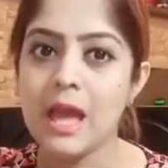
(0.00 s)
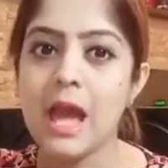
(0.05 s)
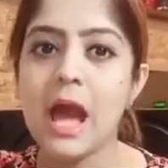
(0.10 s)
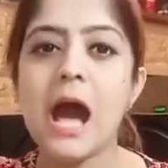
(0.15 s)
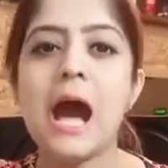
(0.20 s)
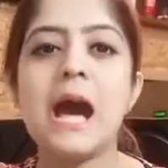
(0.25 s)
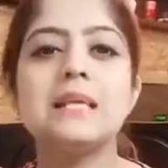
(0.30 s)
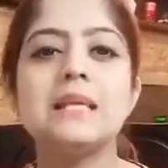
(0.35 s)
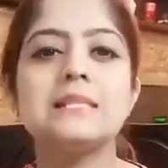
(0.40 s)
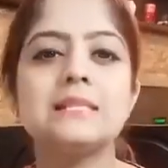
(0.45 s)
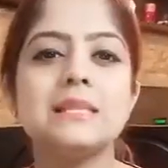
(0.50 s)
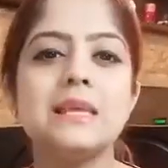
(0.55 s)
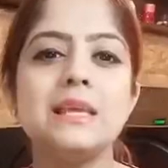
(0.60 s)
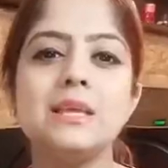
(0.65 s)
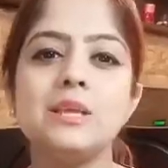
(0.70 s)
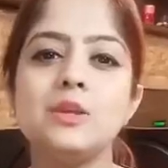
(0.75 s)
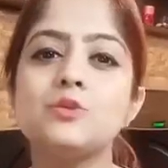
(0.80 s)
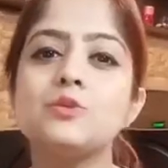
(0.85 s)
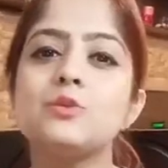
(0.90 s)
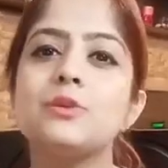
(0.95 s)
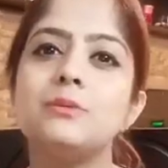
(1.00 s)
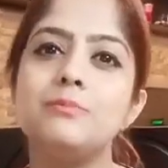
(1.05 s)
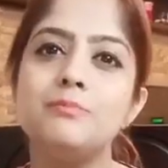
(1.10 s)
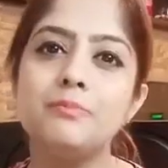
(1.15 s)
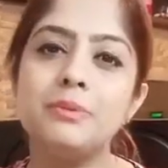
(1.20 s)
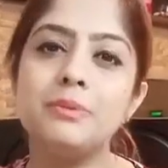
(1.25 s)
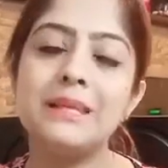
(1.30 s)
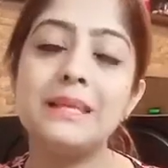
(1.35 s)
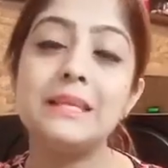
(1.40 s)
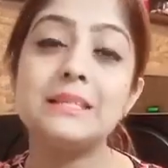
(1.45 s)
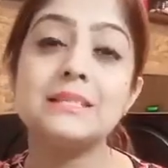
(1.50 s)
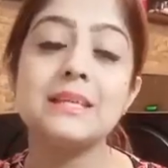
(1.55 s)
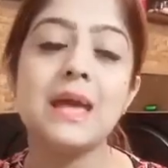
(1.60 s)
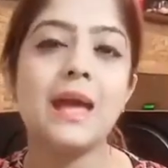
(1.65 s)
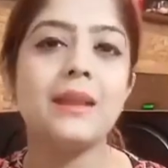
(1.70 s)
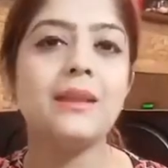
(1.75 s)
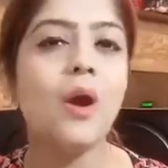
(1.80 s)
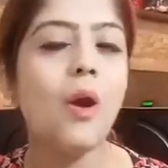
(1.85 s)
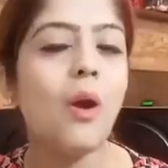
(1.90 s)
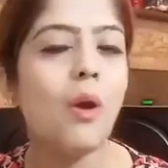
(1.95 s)
asking you to complete
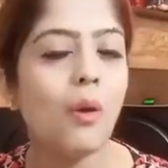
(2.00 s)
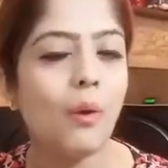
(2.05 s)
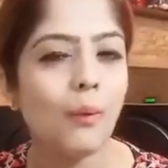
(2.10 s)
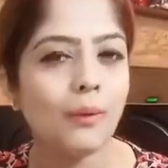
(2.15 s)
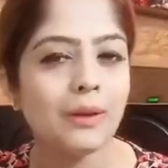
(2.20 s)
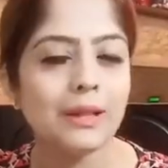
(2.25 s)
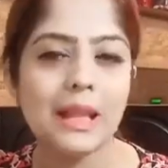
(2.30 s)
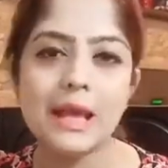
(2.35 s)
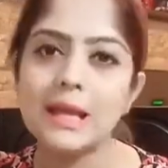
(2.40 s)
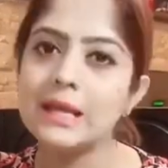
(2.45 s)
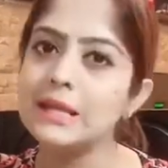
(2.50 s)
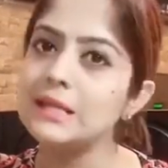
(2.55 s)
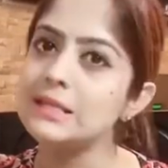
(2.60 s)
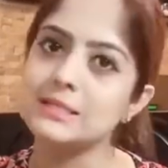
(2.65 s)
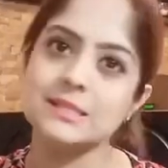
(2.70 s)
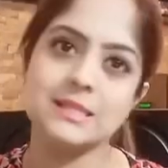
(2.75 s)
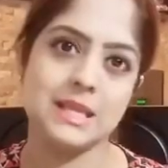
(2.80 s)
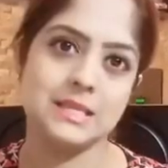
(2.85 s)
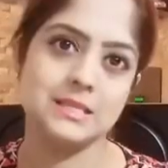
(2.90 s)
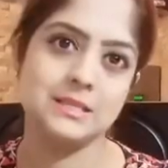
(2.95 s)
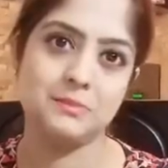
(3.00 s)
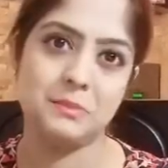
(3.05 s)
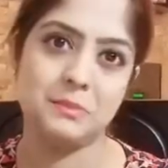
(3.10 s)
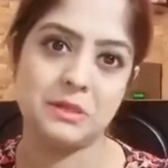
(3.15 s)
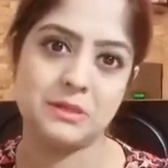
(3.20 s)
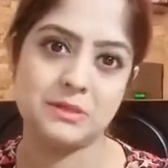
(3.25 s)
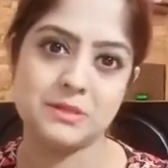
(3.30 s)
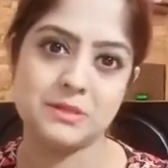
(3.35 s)
an online assessment.